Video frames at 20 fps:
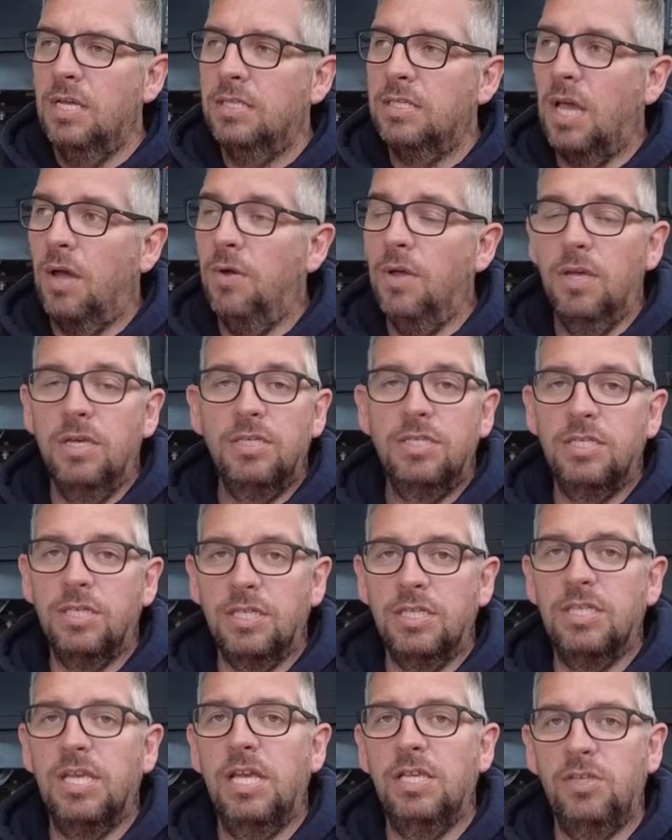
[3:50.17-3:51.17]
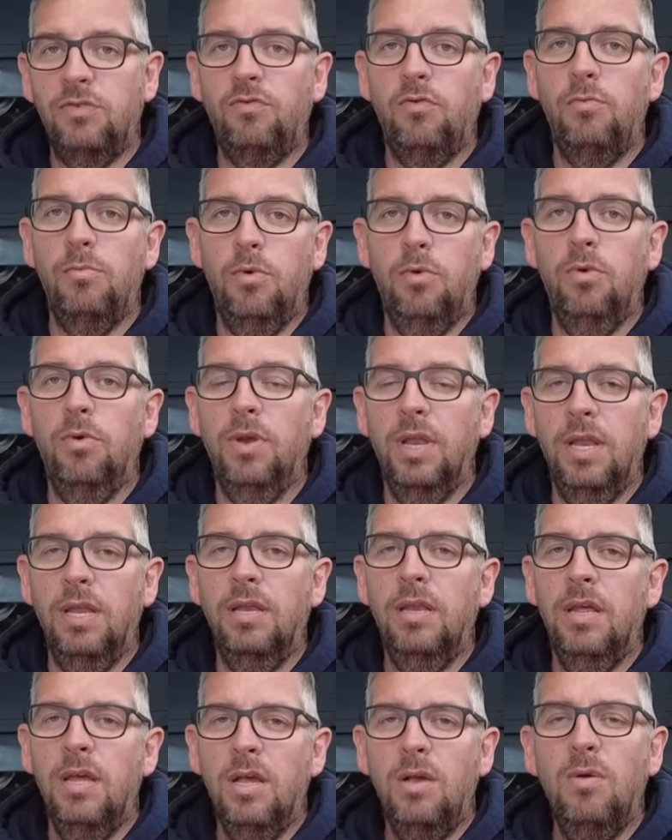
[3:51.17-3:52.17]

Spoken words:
So successful morning.